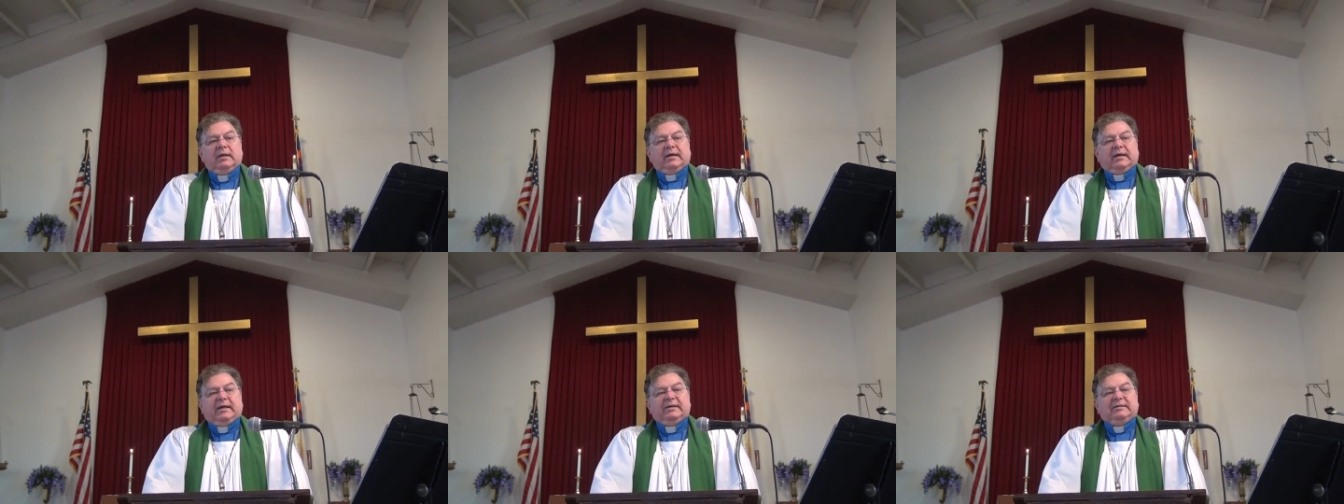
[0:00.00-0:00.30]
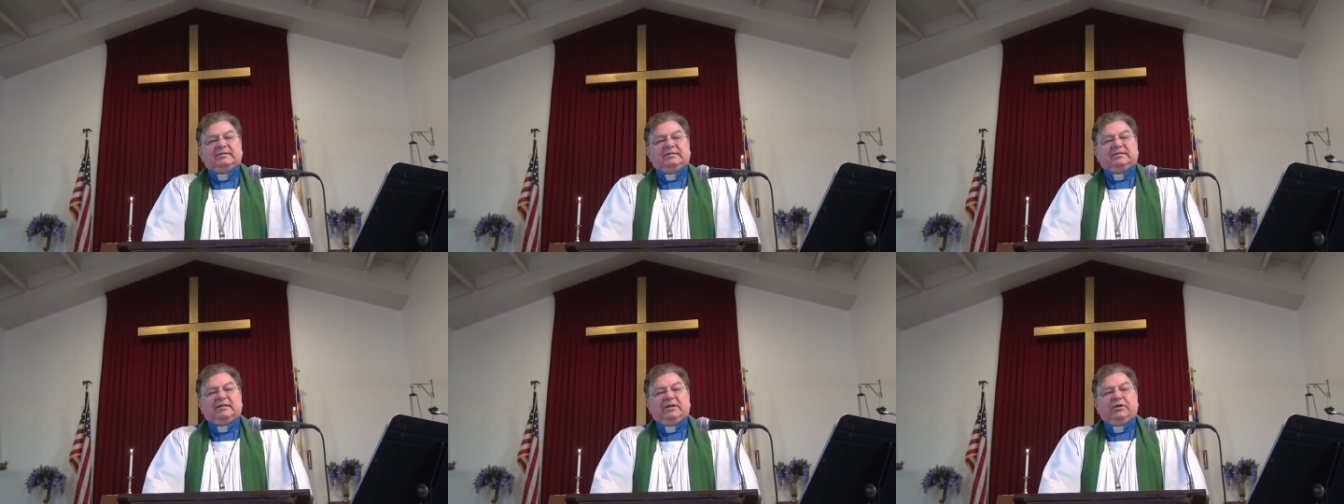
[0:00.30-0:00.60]

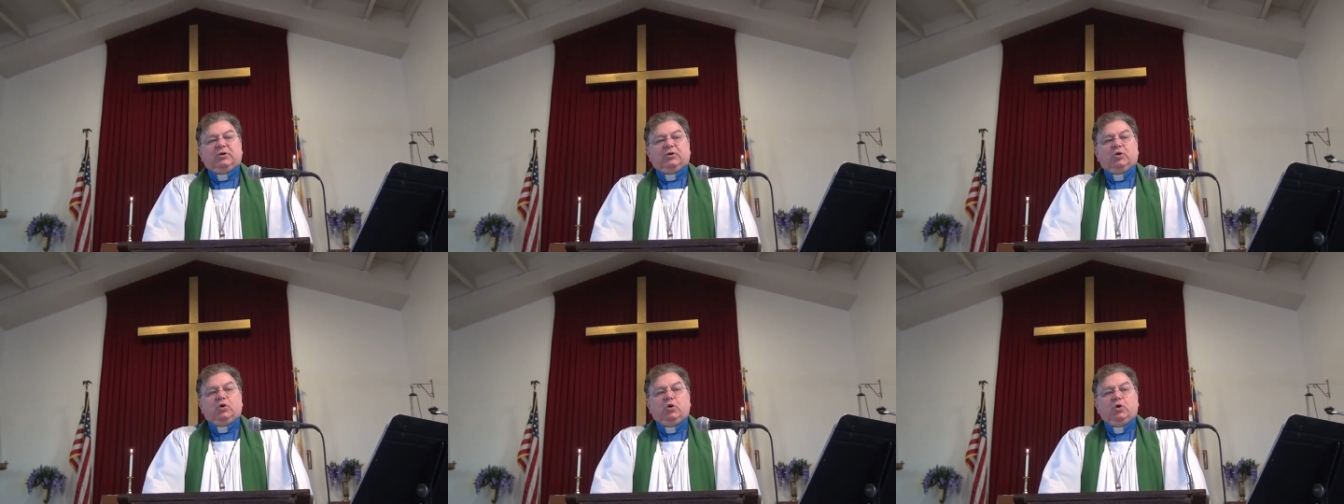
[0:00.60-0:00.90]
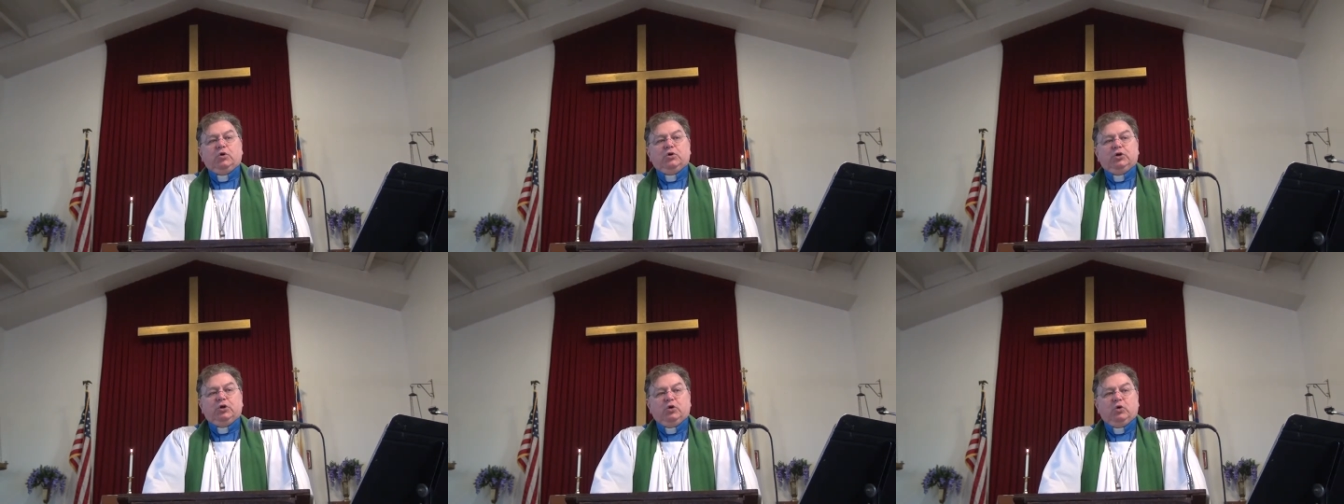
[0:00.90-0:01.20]
Consider
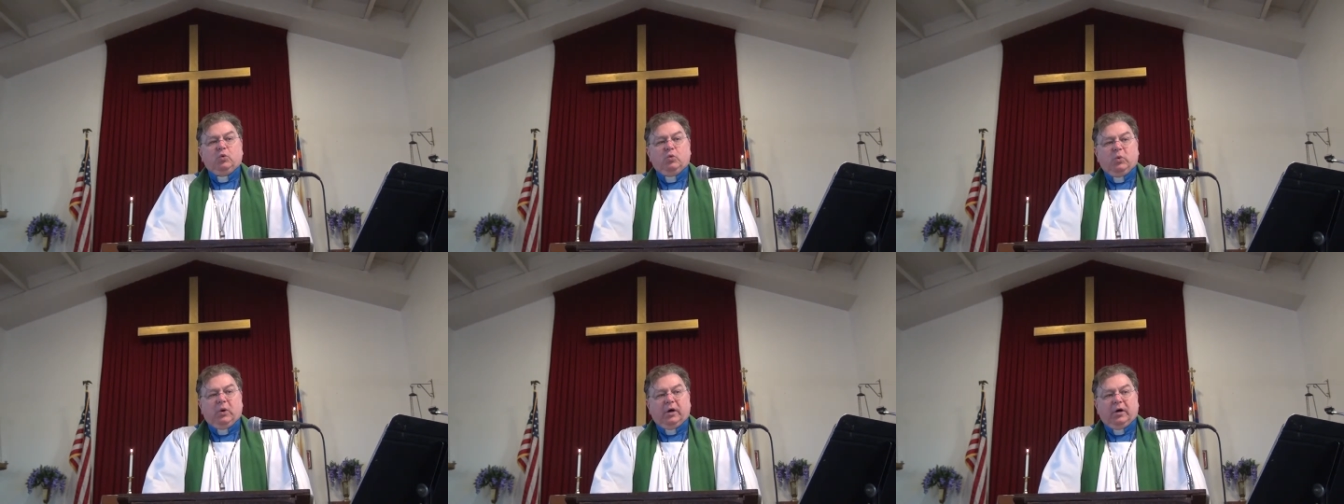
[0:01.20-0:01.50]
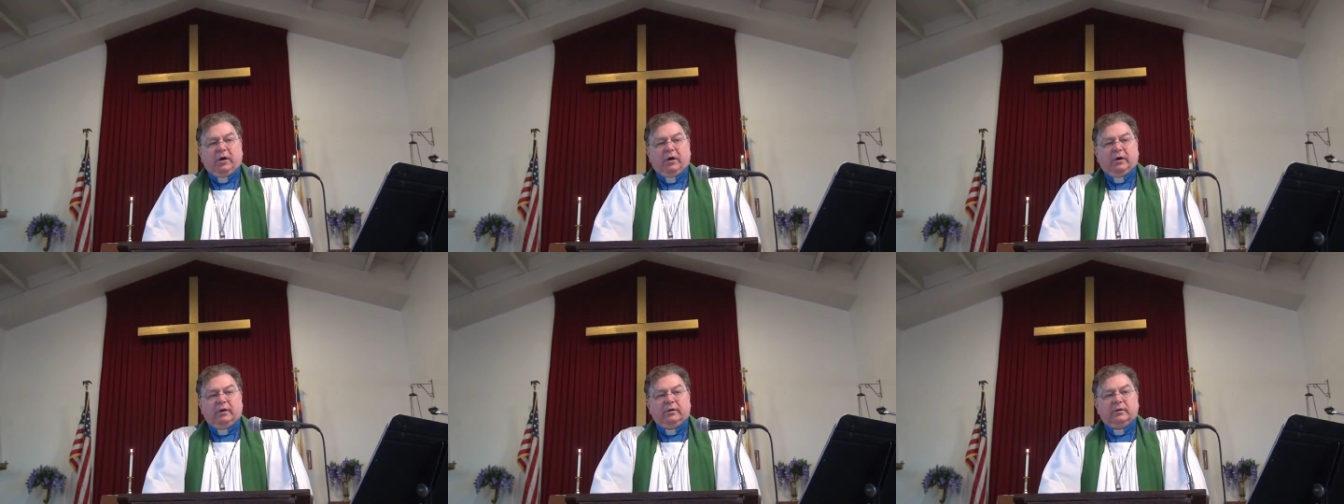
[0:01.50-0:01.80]
who you
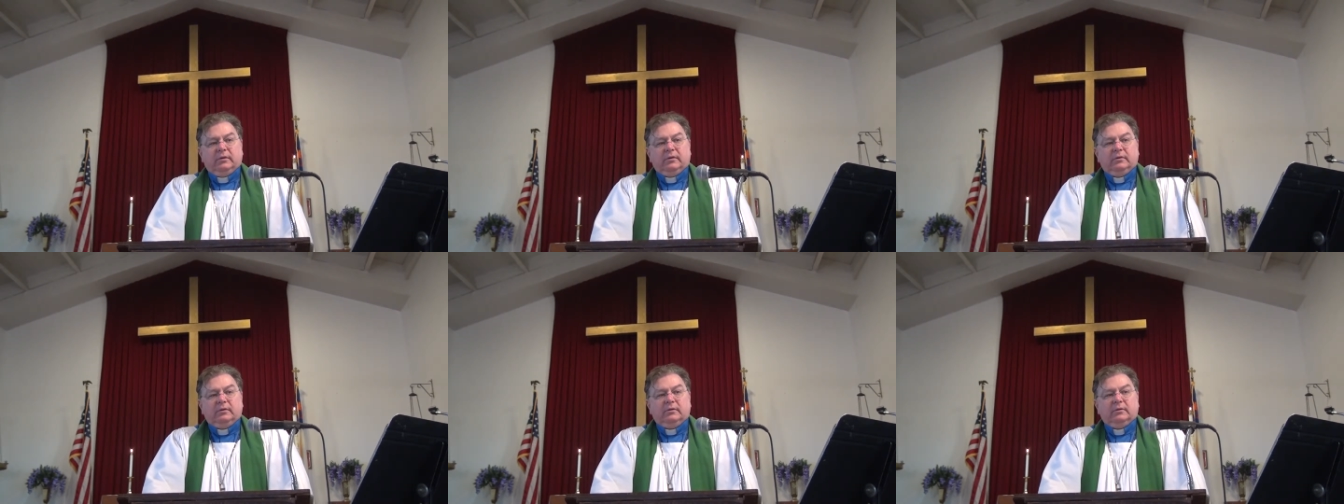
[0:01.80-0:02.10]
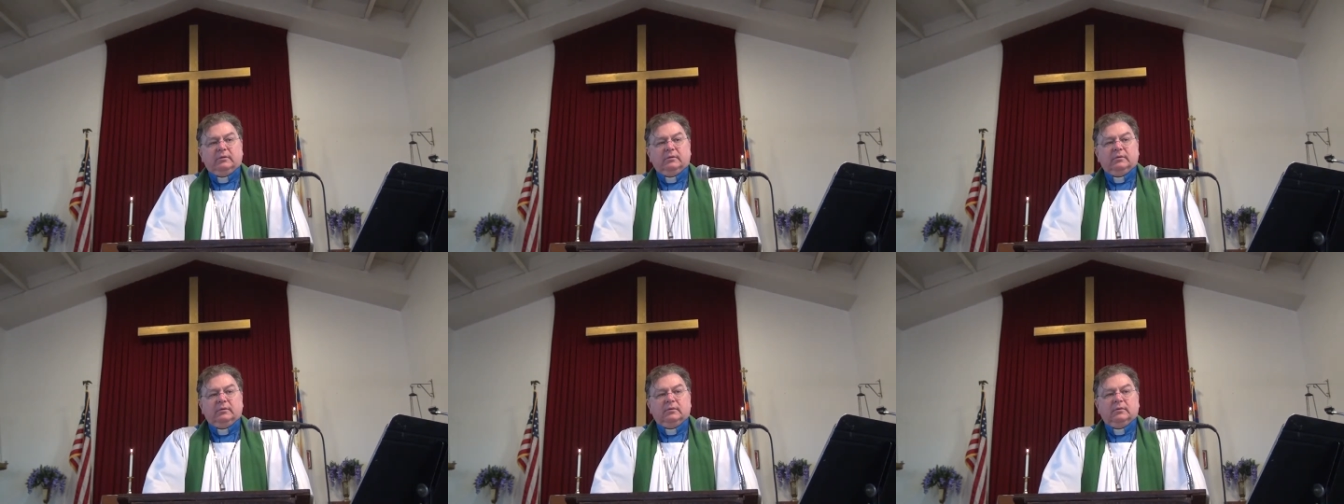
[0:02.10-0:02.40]
were
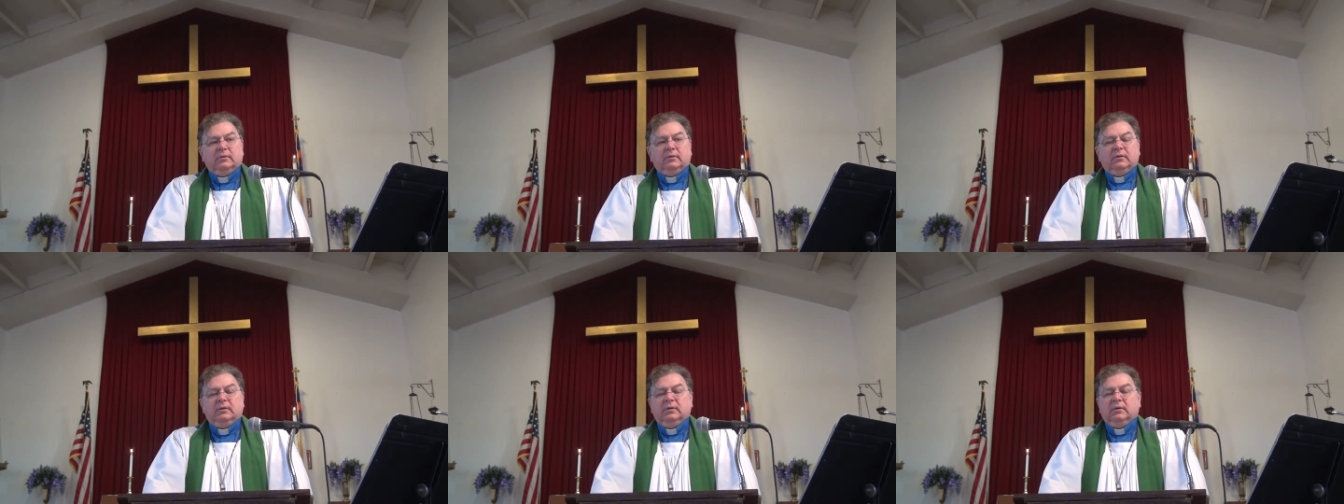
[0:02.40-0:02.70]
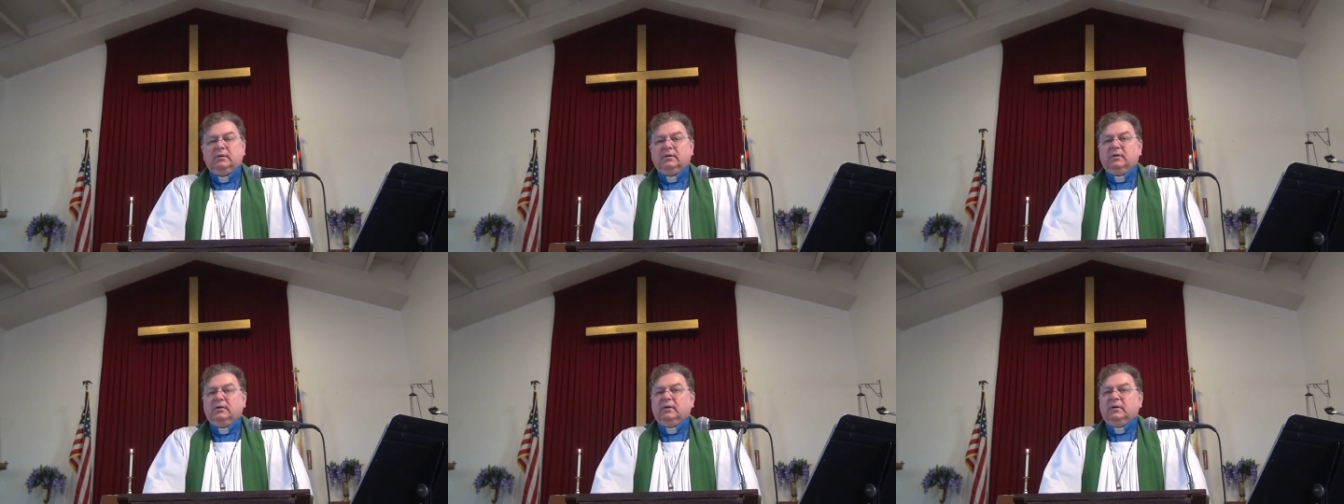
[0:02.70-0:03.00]

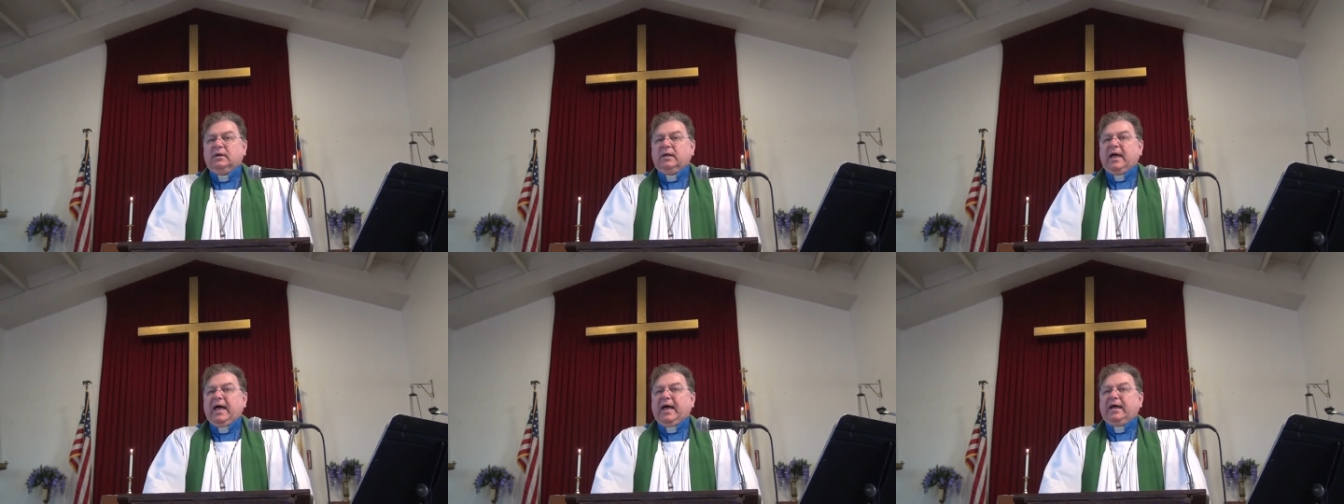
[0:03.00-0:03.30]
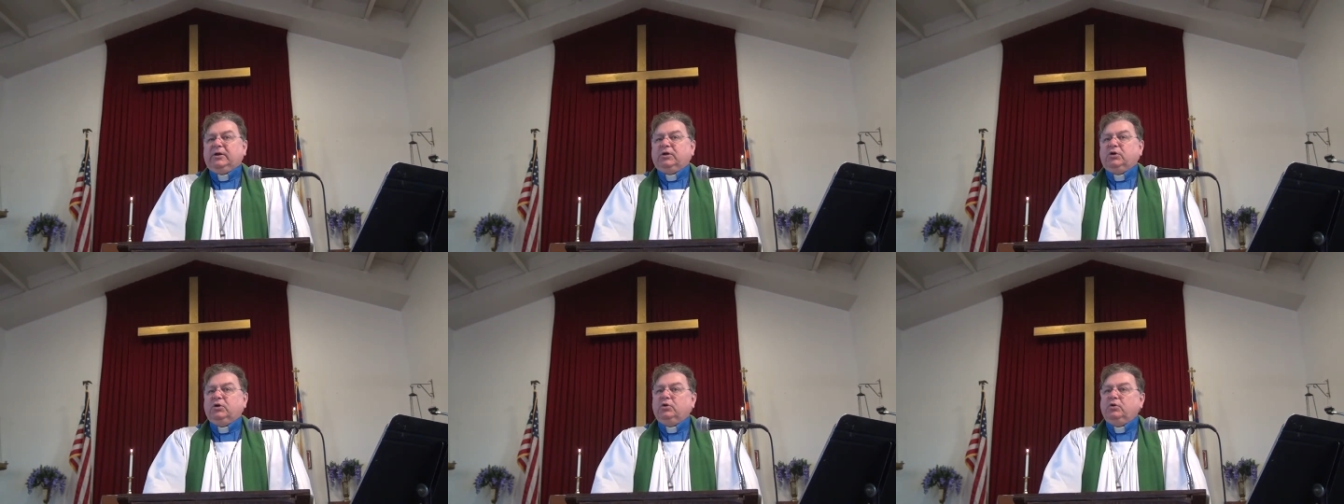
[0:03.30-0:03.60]

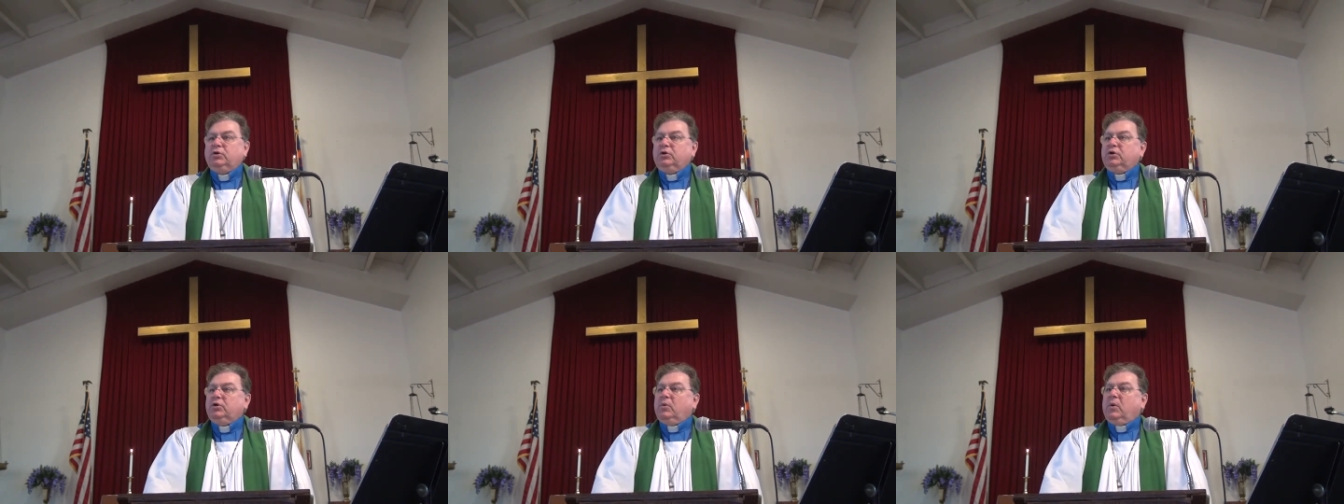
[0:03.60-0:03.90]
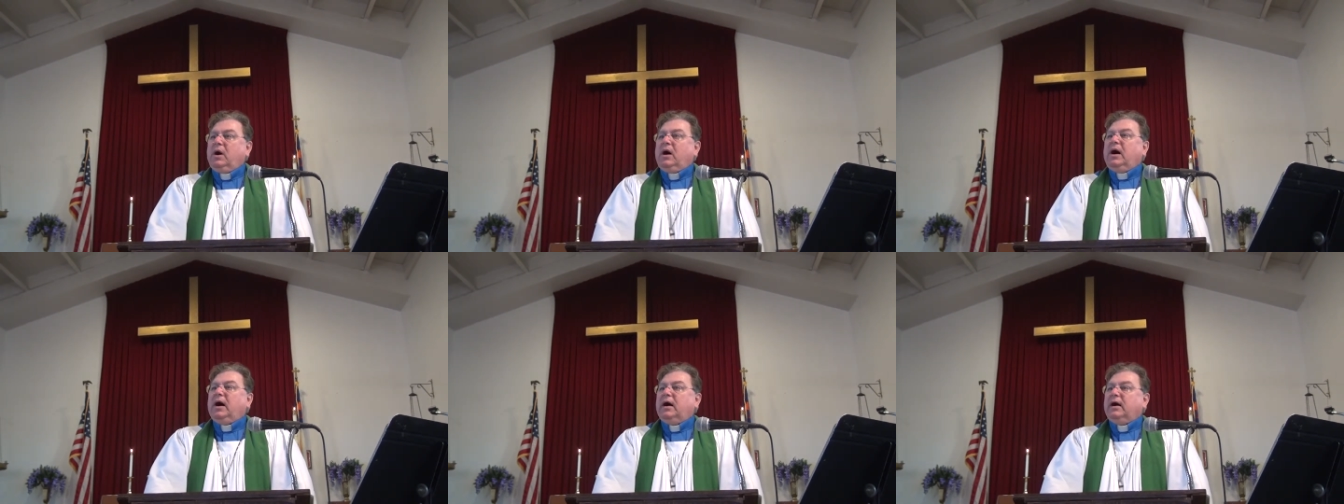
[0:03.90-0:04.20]
and who you
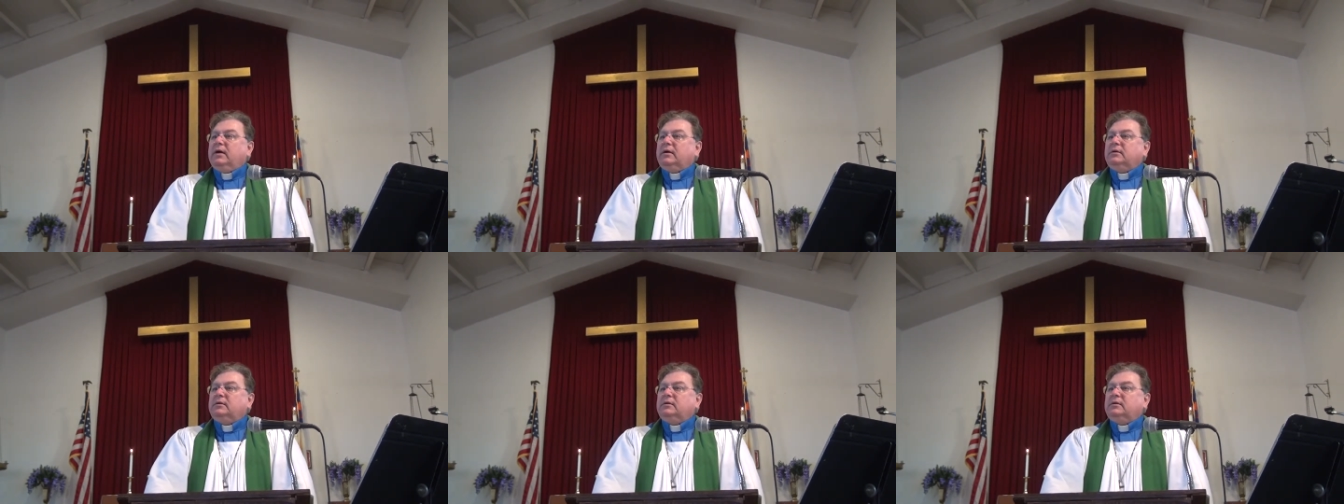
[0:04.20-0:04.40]
are.